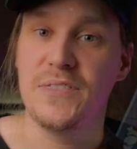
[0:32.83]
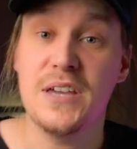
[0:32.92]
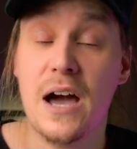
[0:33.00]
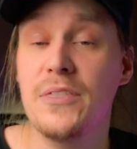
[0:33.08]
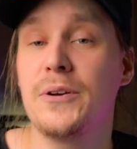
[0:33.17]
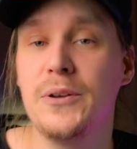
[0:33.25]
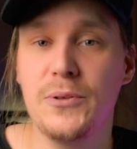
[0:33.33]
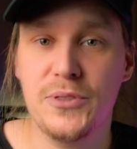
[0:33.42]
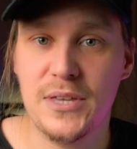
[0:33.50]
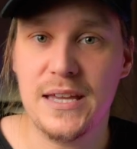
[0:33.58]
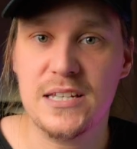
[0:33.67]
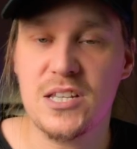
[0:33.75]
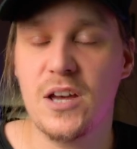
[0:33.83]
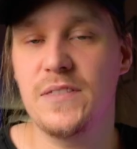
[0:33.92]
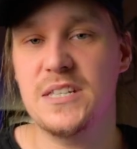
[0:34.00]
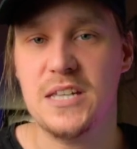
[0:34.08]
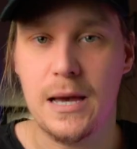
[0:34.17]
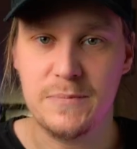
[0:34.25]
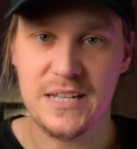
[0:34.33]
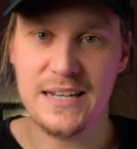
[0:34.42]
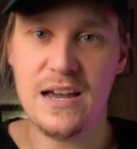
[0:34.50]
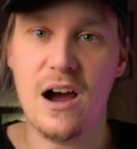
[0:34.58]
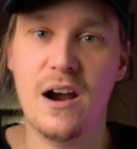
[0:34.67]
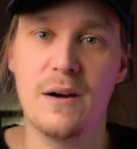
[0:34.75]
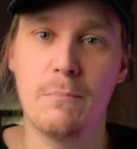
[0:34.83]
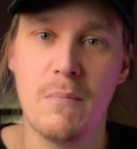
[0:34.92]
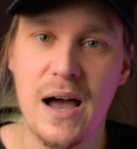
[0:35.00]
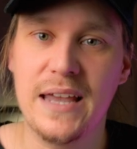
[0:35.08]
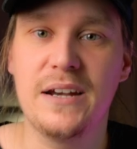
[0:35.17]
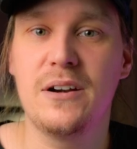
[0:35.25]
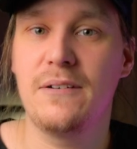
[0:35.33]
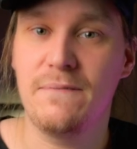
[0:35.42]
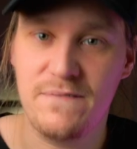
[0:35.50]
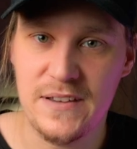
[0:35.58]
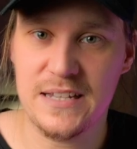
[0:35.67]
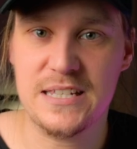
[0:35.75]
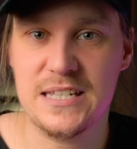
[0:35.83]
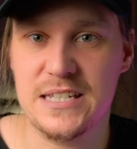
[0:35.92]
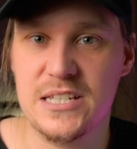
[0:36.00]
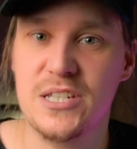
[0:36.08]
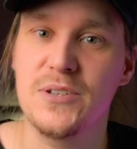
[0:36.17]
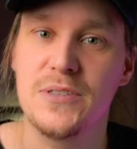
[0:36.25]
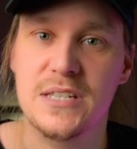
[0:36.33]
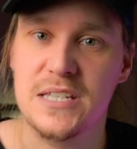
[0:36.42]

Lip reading: The other new things on this update are minor fixes to the